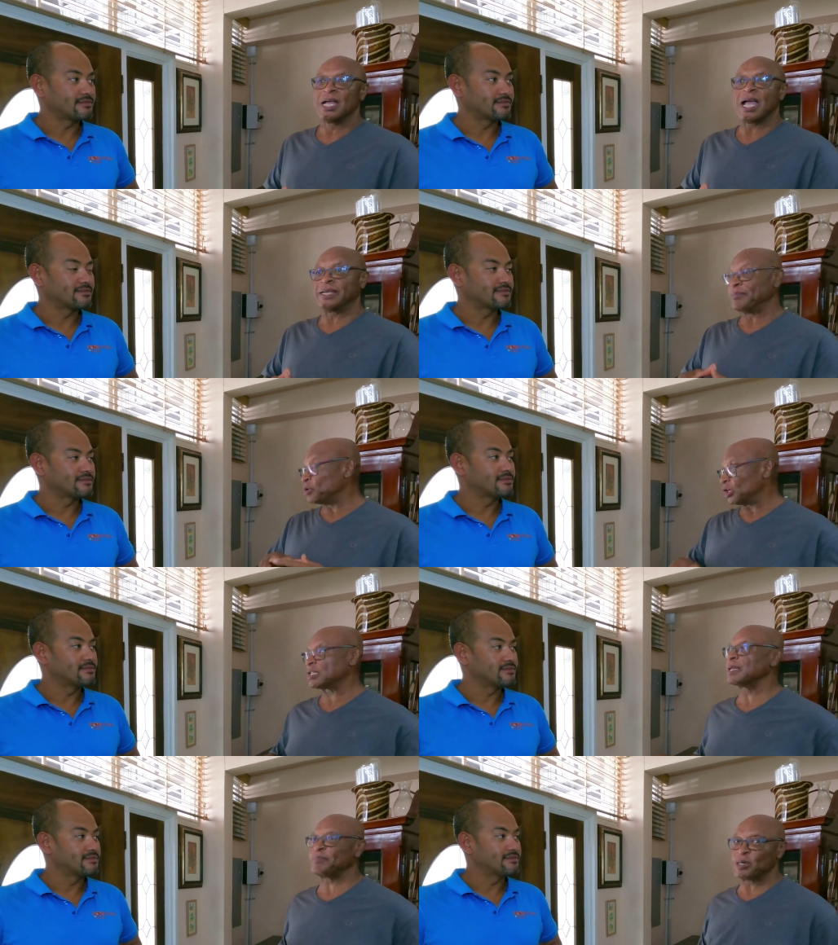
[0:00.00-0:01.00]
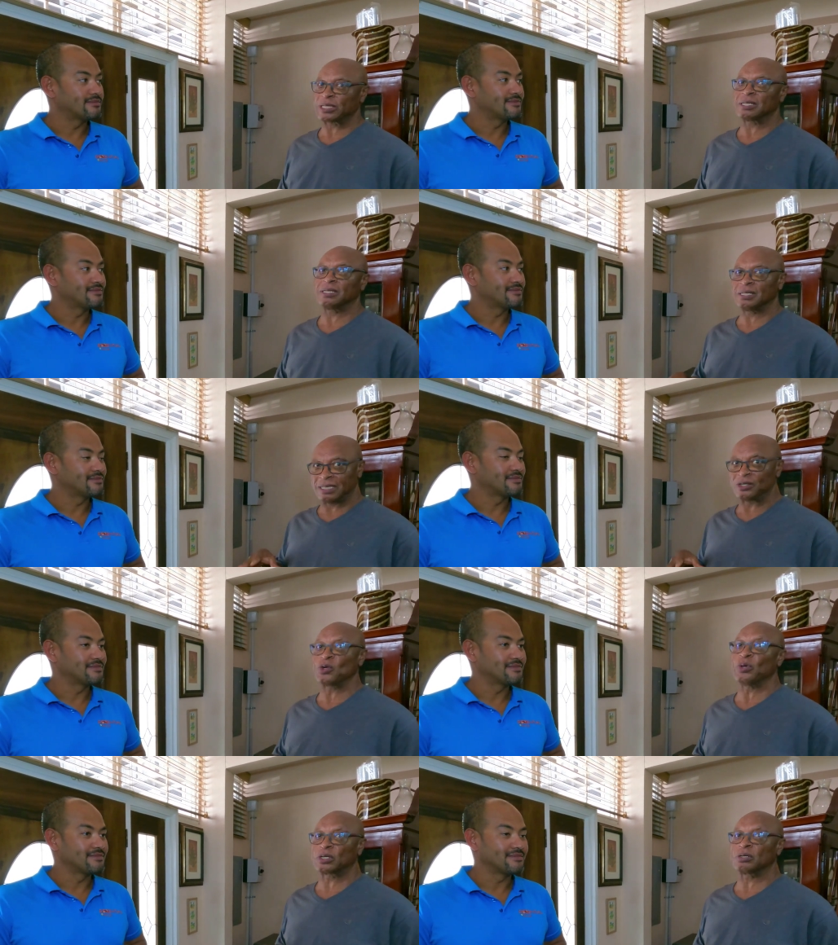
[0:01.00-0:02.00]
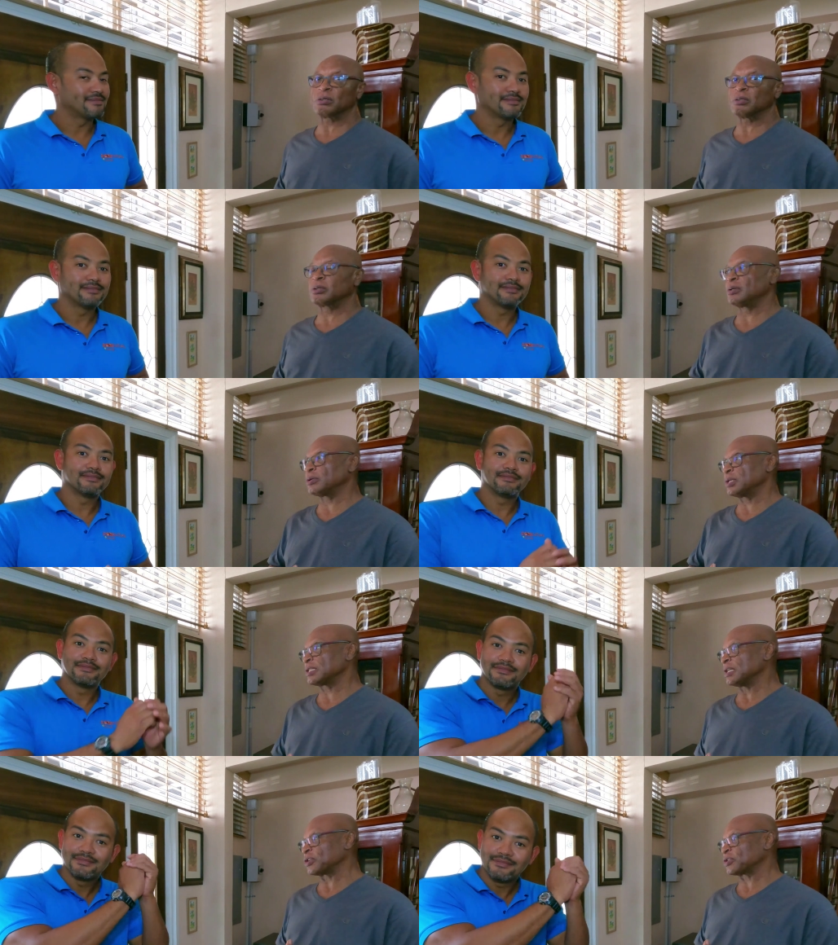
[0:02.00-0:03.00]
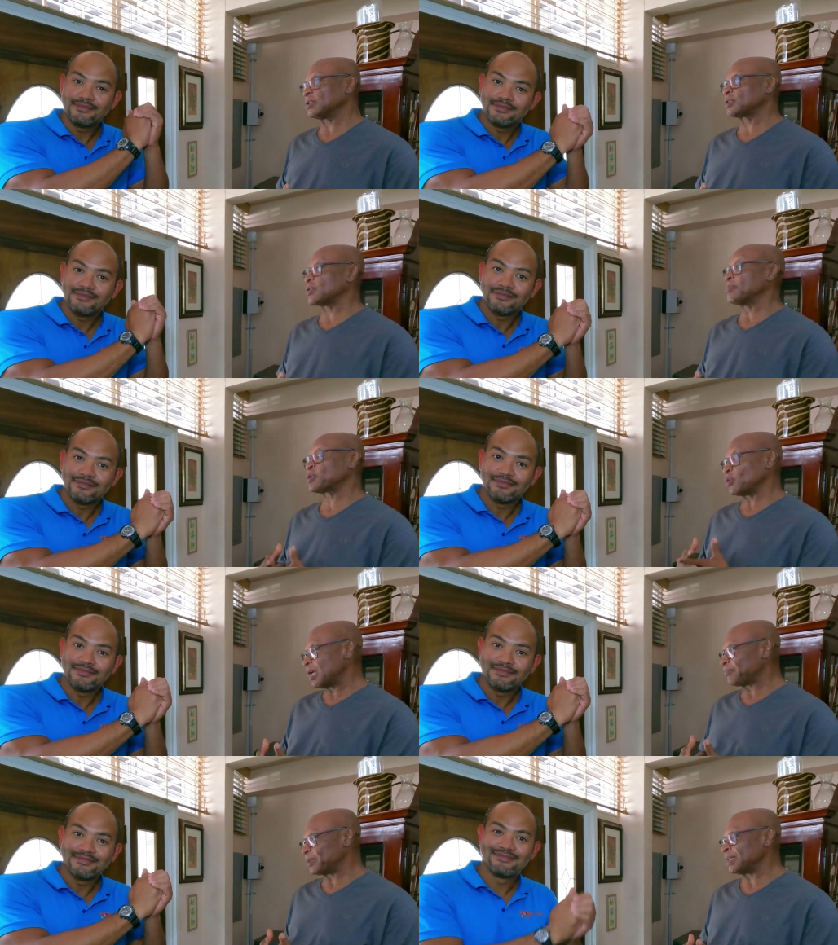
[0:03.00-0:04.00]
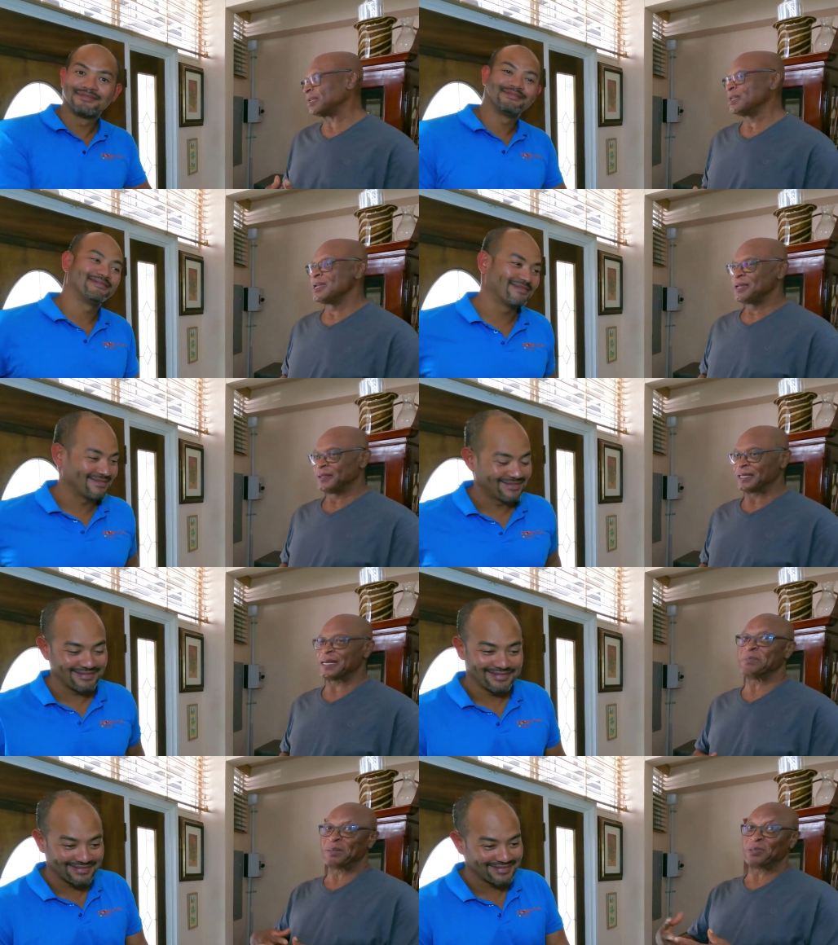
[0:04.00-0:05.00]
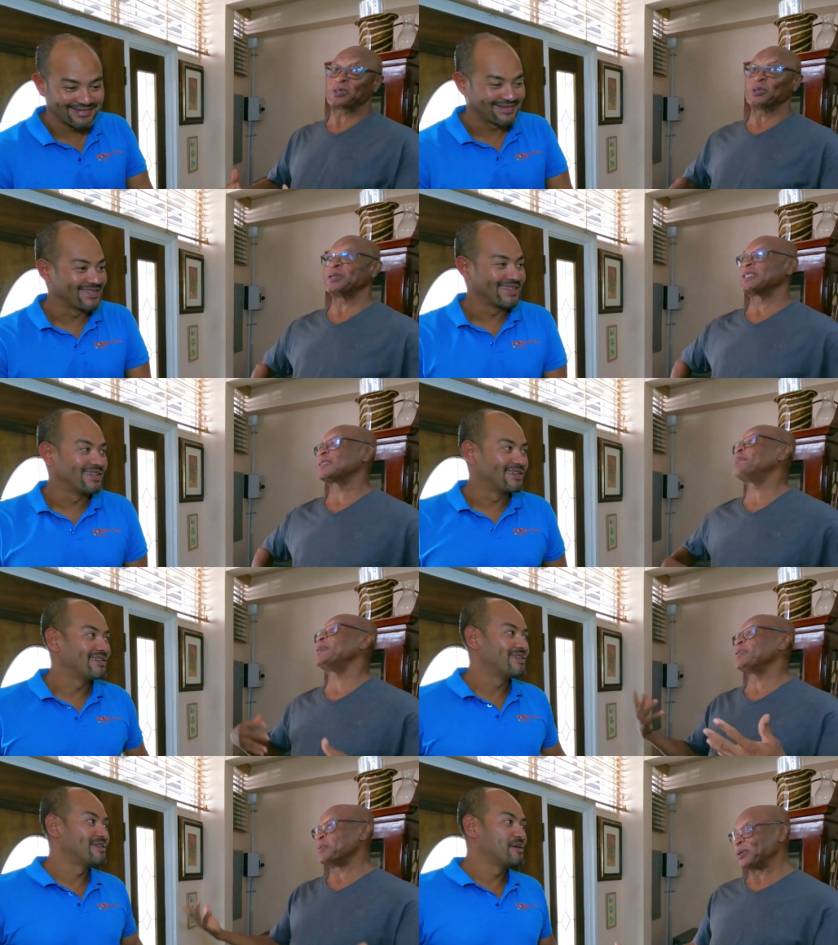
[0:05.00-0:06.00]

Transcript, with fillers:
Speaker 1: And I'm not disappointed in going to, to Essential. So I'm so happy that I'm able to speak the